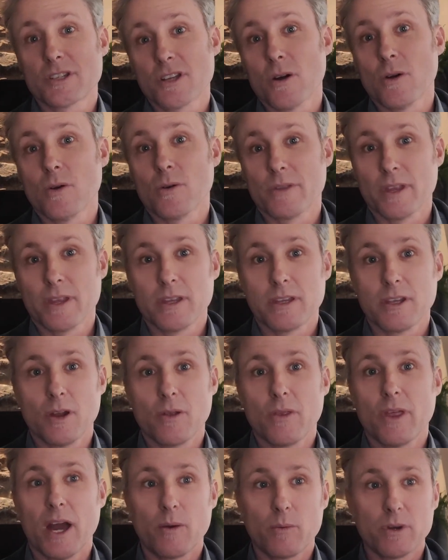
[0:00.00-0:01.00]
So
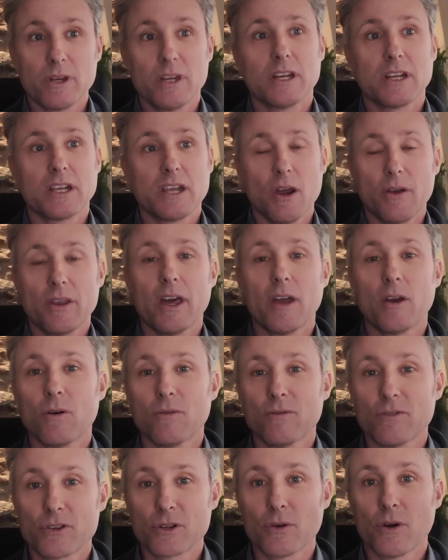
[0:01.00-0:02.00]
that we need to carry that
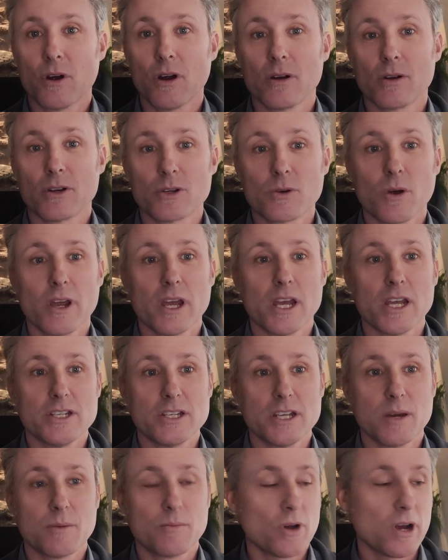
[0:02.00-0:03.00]
over to our
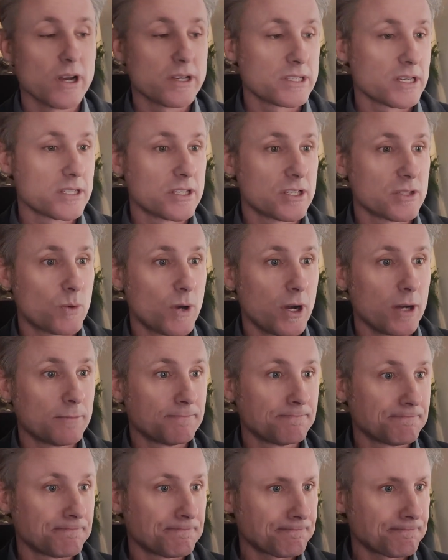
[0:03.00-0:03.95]
AGM process as well.